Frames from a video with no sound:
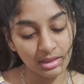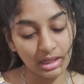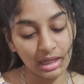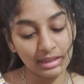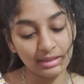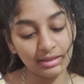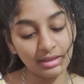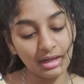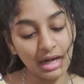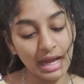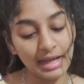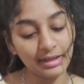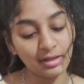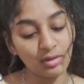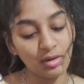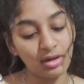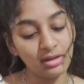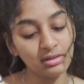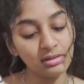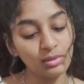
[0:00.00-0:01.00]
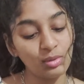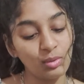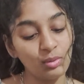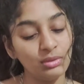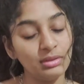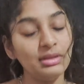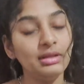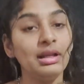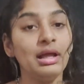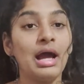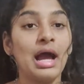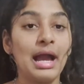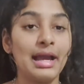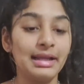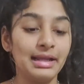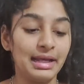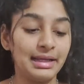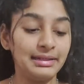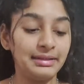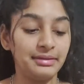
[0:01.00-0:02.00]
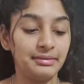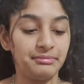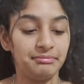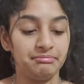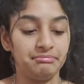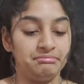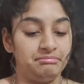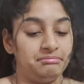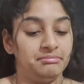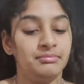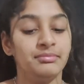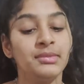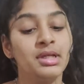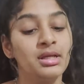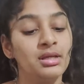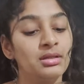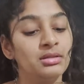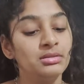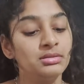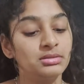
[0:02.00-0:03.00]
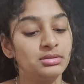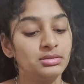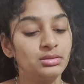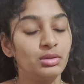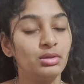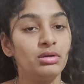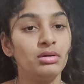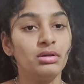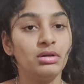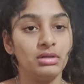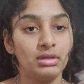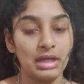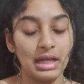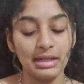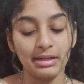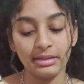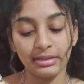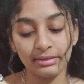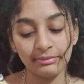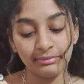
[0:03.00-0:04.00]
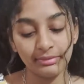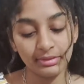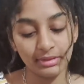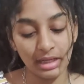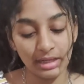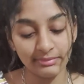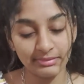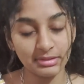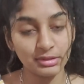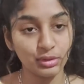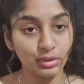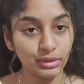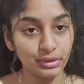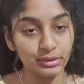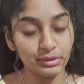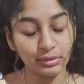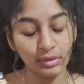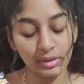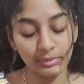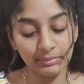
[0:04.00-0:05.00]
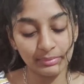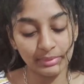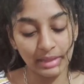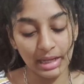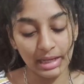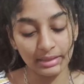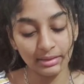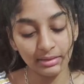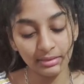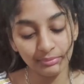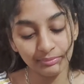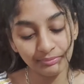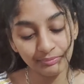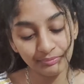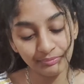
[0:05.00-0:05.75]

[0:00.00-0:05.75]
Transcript: Color Icon Kohl eyeliner. So I will show it to you on hand.